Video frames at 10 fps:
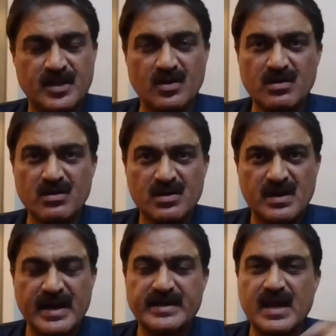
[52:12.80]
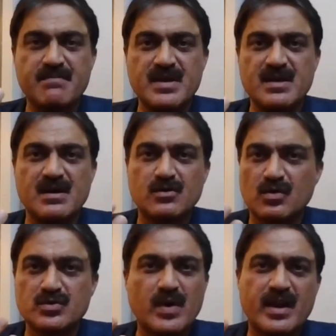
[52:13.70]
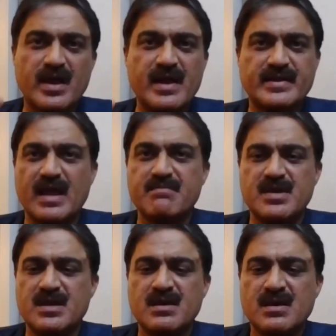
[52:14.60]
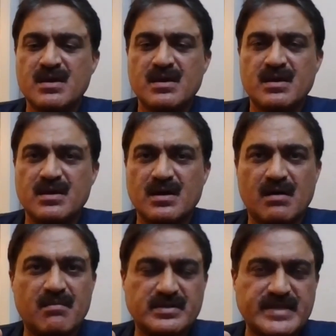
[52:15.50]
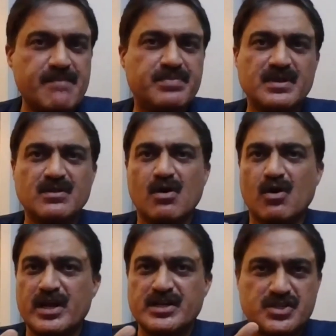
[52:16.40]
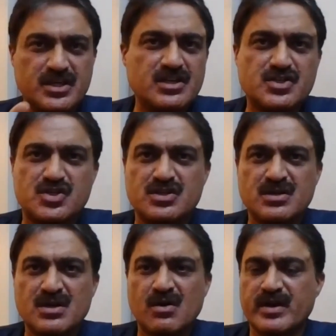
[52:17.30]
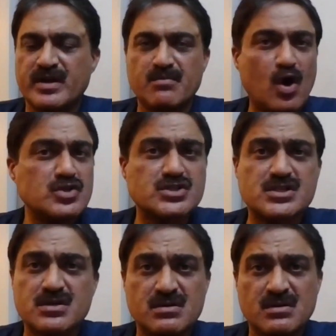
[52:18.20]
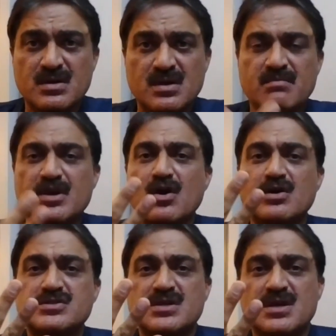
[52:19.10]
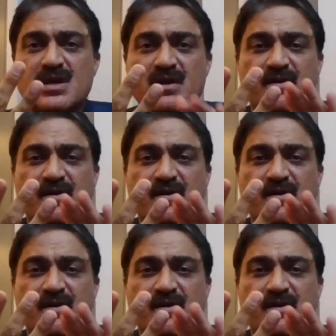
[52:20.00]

It can be a gurudwara, it can be a temple or a church or a mosque, because